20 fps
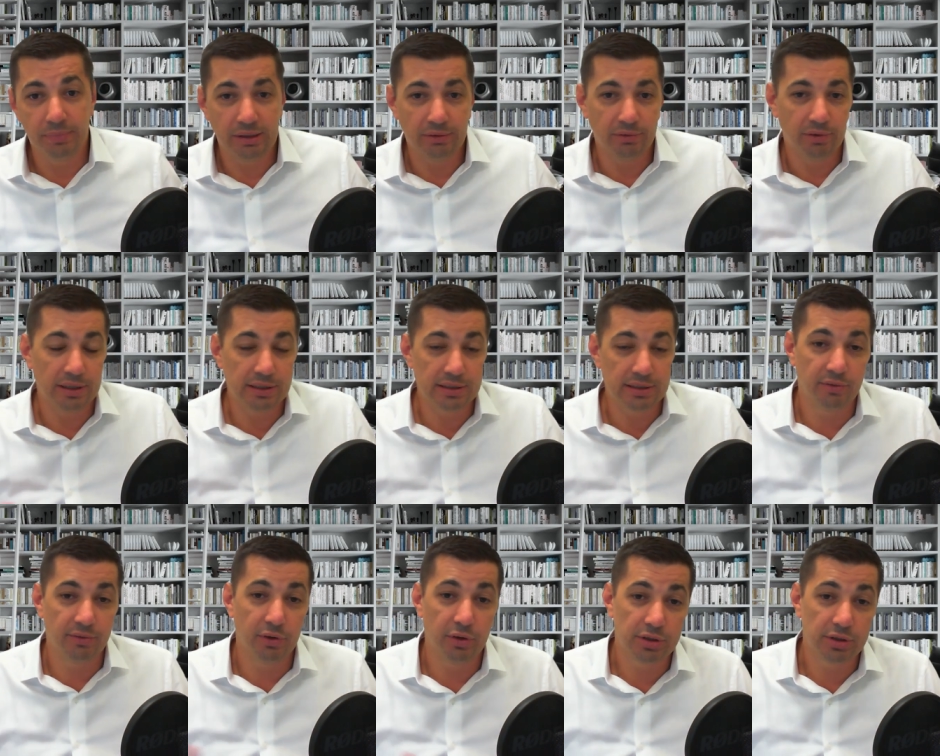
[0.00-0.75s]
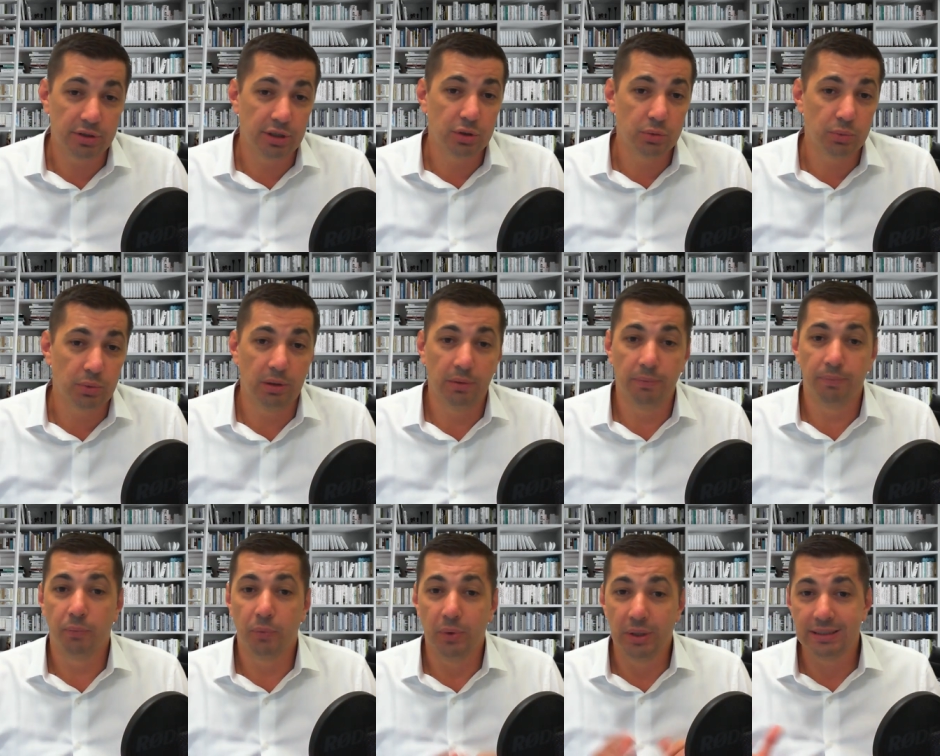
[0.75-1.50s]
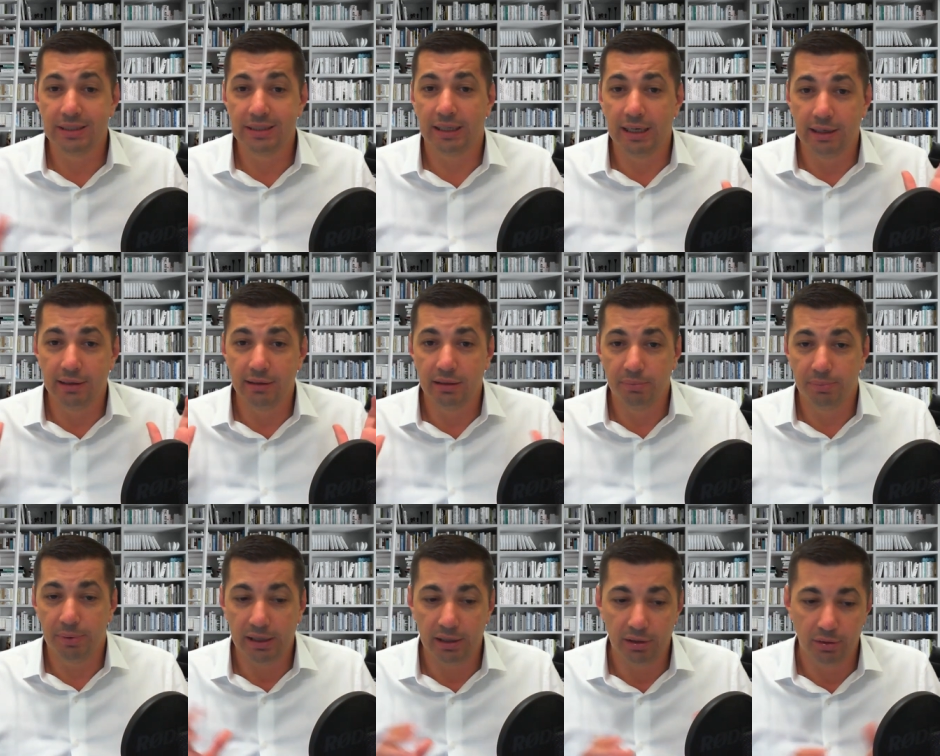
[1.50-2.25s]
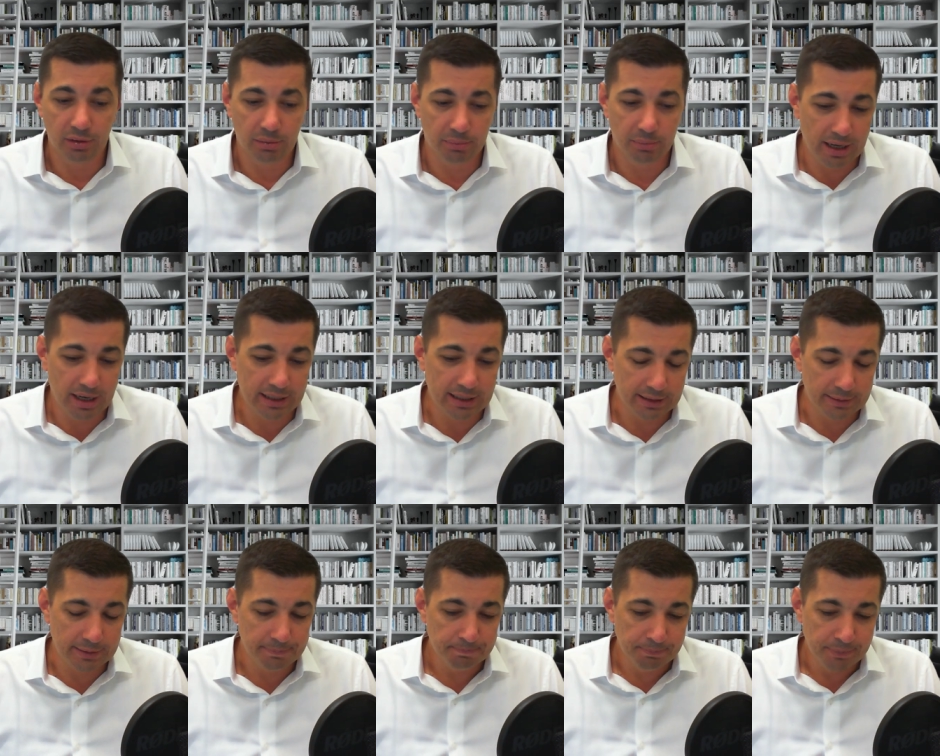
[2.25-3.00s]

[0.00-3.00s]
and vice versa as well. Once again, depending on the market.